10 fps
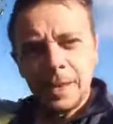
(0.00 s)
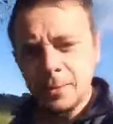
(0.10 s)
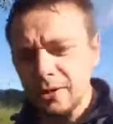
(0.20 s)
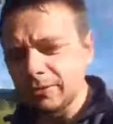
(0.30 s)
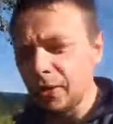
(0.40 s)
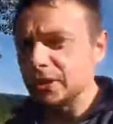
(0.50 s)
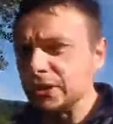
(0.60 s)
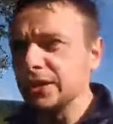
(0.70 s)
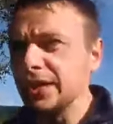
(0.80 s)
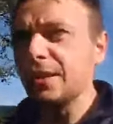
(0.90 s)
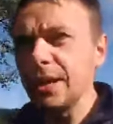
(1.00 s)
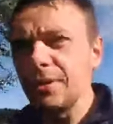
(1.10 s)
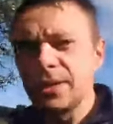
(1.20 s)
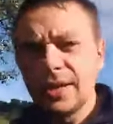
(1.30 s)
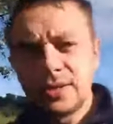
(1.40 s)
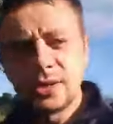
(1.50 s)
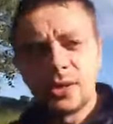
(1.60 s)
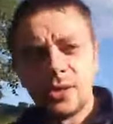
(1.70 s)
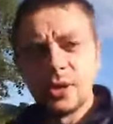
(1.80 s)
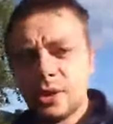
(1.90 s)
bit unfortunate name nowadays,
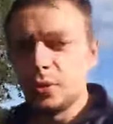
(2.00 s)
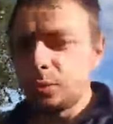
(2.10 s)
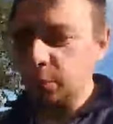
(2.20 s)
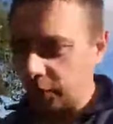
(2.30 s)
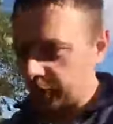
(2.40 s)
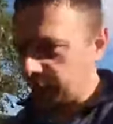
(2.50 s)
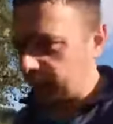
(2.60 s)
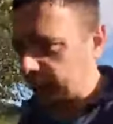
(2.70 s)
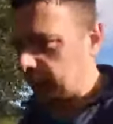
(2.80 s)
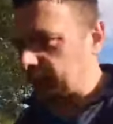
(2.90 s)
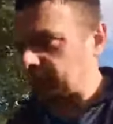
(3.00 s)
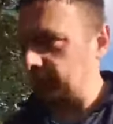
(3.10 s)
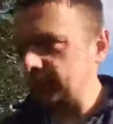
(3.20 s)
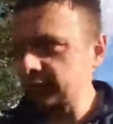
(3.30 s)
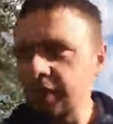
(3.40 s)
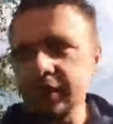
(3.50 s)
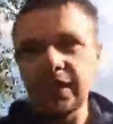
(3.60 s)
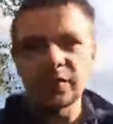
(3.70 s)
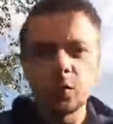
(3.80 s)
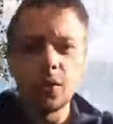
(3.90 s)
but we're going to walk you through this area, and
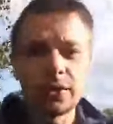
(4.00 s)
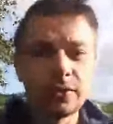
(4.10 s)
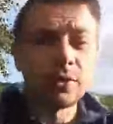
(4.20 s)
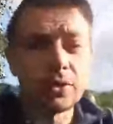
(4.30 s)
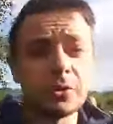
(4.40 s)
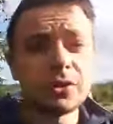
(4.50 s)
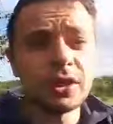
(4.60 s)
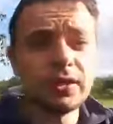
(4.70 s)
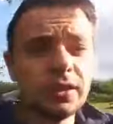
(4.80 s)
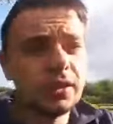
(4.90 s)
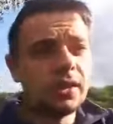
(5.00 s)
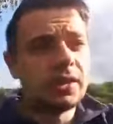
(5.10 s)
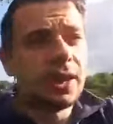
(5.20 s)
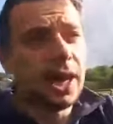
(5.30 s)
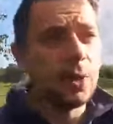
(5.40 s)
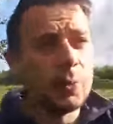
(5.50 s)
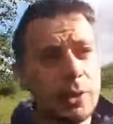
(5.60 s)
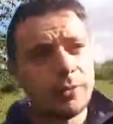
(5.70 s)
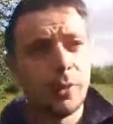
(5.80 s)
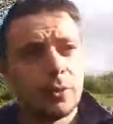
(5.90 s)
as I'm walking through you'll see how
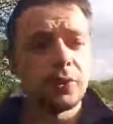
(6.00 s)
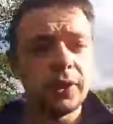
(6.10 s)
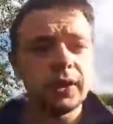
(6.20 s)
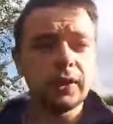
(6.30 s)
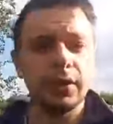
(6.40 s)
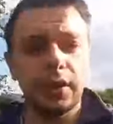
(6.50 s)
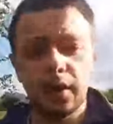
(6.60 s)
beautiful the